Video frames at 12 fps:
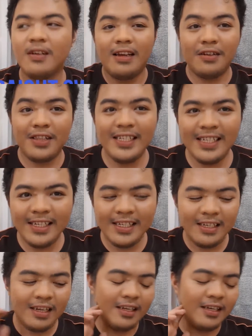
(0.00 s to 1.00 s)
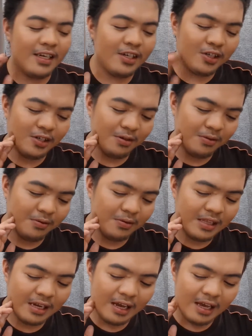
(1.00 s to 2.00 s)
Now, this isn't an
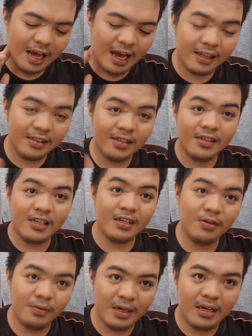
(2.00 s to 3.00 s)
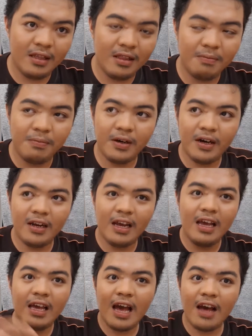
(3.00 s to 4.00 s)
issue that I had to deal with, but
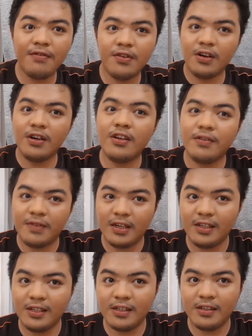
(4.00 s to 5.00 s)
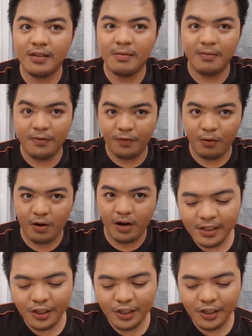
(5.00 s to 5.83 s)
I have heard of this before.